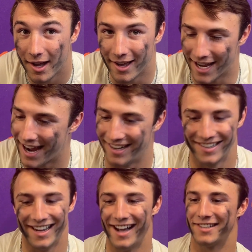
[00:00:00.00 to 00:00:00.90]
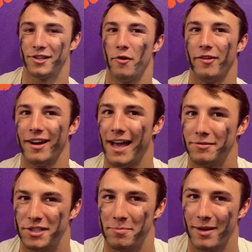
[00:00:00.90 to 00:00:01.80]
Yeah, so fun to have
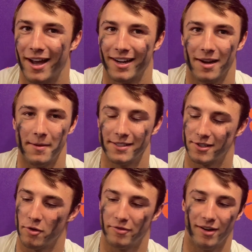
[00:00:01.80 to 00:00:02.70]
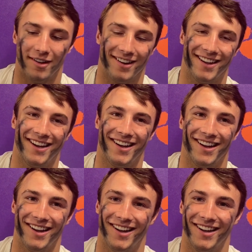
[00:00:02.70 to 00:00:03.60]
Ship back. I mean, so fun.
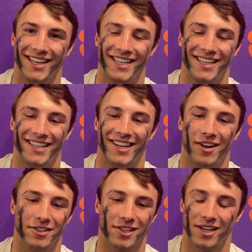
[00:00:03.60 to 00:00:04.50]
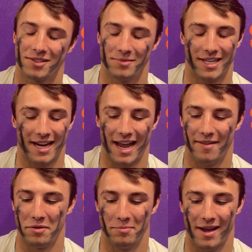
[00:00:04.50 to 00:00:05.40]
You know, it's awesome to kind of
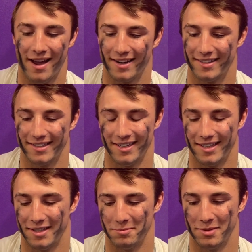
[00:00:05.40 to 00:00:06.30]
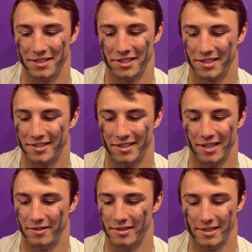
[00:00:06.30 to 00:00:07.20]
have him back. But just, you
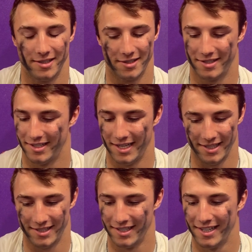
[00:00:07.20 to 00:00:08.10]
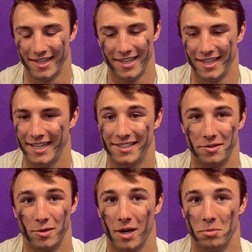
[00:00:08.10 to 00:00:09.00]
know, he's
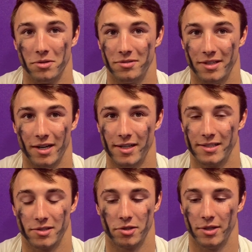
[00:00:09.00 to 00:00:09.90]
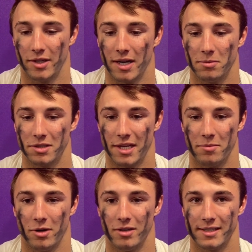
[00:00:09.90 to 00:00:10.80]
incredible. You know, he's truly incredible. Just get the
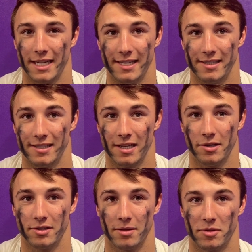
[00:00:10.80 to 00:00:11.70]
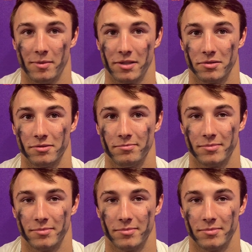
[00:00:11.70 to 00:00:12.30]
ball in his hands, he's going to do something special.